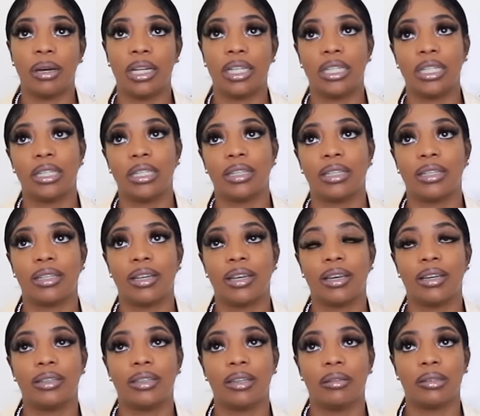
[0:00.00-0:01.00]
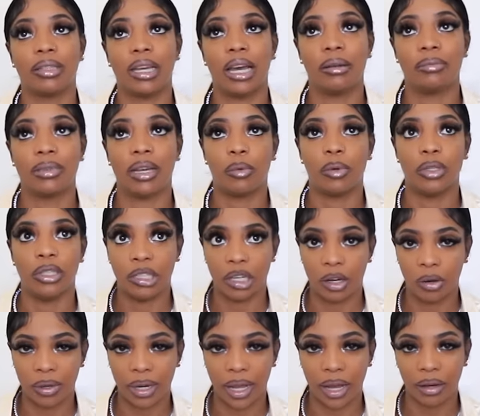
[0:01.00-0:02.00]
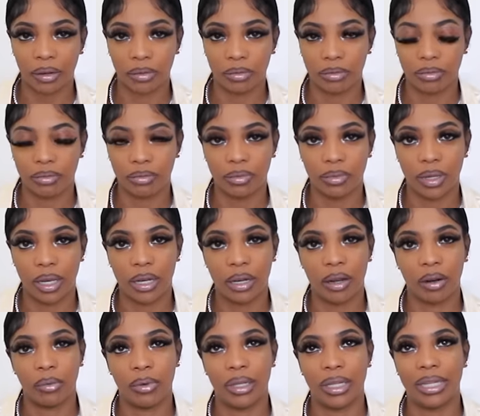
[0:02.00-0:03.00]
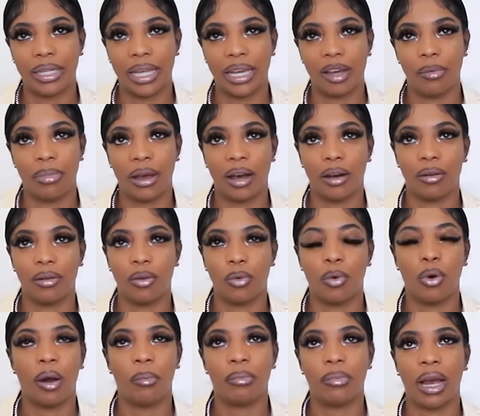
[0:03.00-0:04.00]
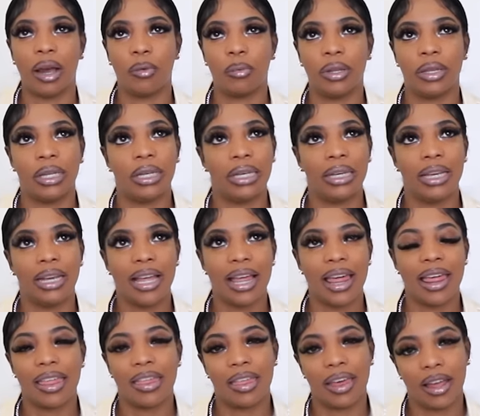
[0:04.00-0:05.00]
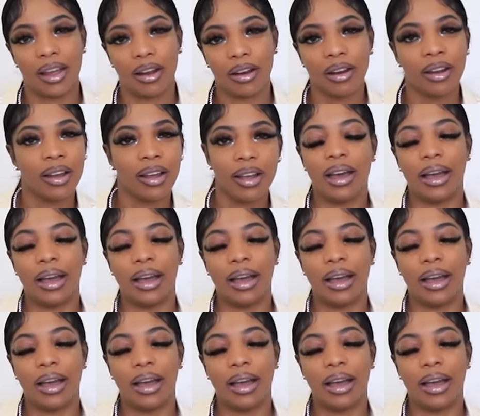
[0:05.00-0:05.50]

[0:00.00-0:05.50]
I just sometimes I will zone out and don't really think about, or I'm not really there.